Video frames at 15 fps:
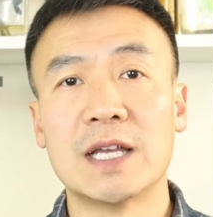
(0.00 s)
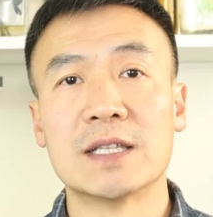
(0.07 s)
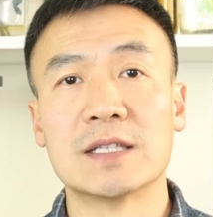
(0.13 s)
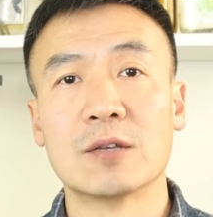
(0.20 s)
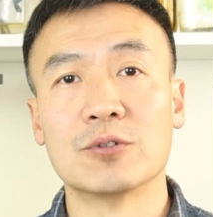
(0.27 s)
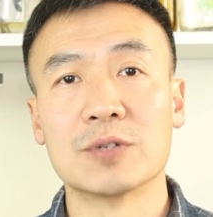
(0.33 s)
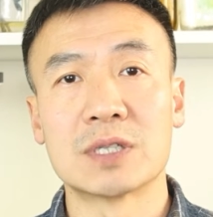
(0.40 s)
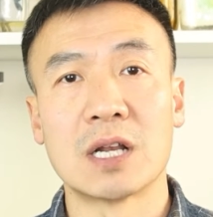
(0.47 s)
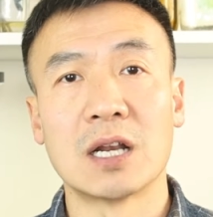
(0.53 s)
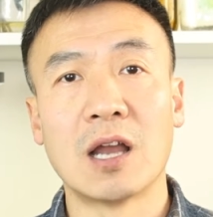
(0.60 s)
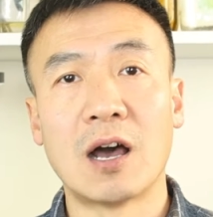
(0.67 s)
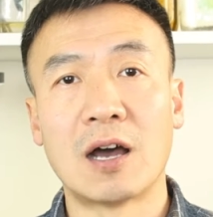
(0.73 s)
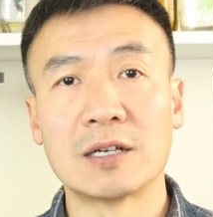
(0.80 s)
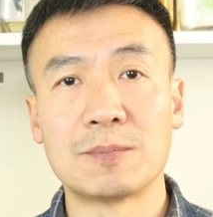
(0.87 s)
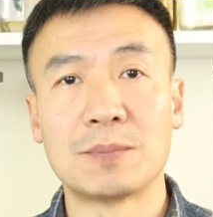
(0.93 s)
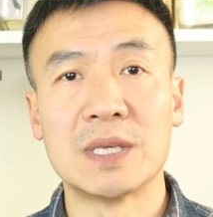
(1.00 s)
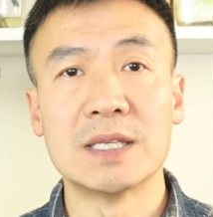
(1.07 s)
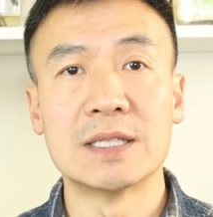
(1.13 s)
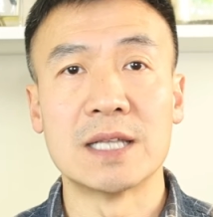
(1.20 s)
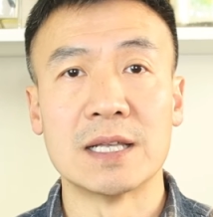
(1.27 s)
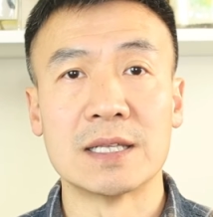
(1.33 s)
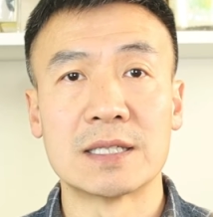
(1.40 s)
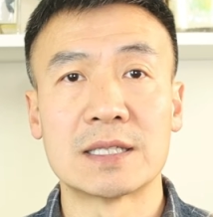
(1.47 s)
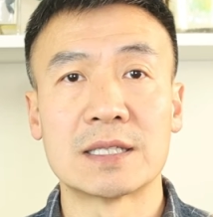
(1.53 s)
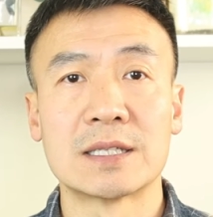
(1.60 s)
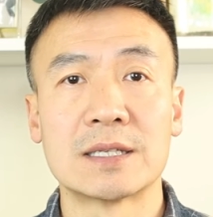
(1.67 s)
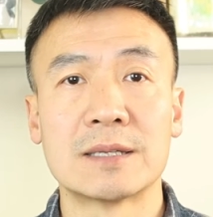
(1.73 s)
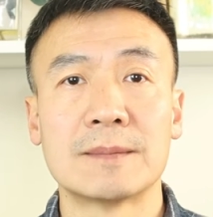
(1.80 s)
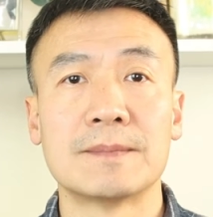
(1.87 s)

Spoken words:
in those large pieces.